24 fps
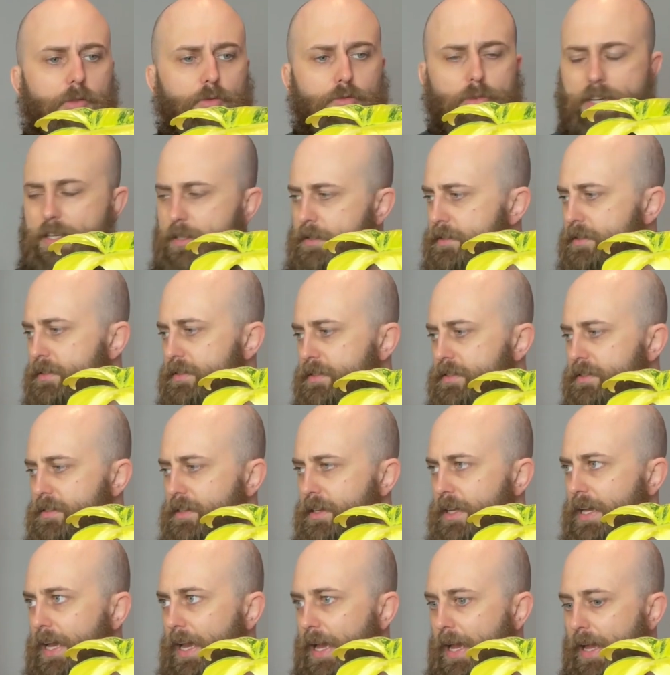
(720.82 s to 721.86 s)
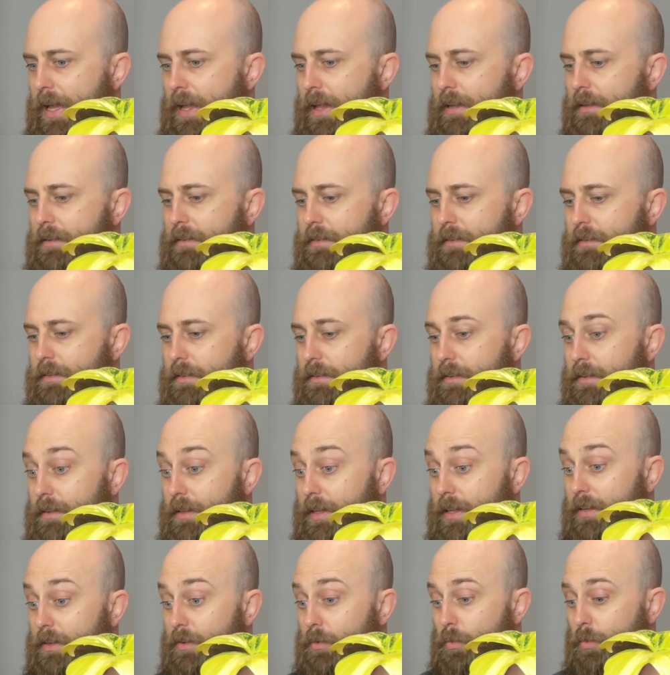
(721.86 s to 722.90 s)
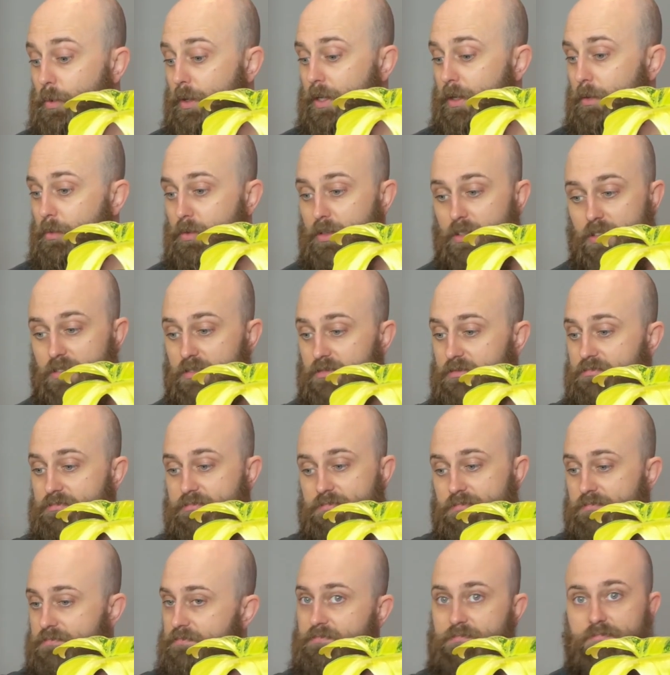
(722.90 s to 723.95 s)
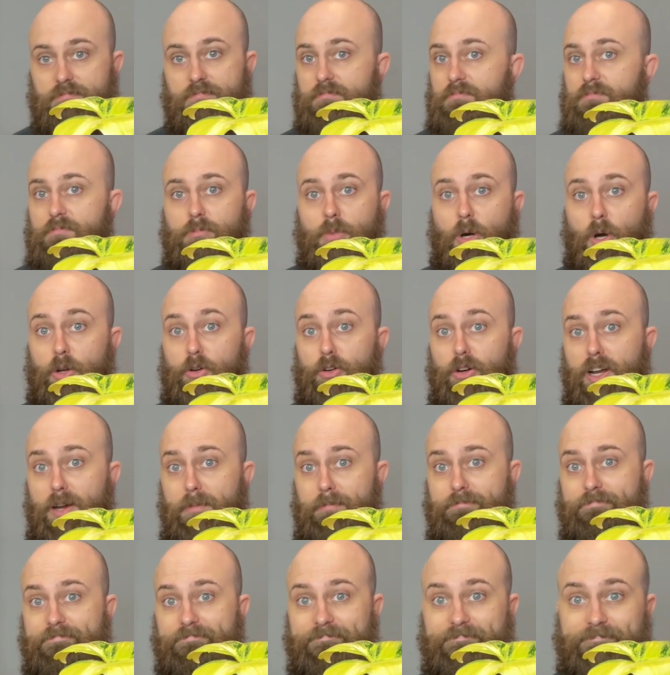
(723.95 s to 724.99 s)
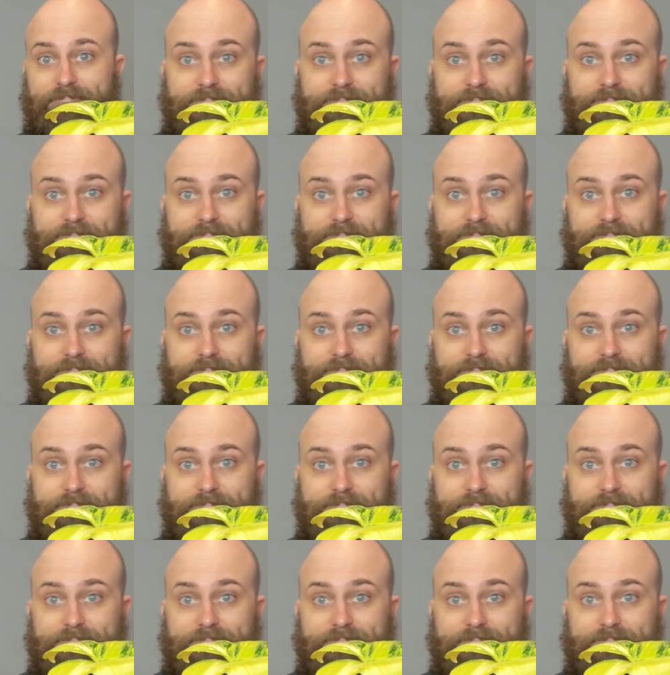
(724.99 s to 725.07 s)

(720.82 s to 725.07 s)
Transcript: a rinse and then we will pot her up.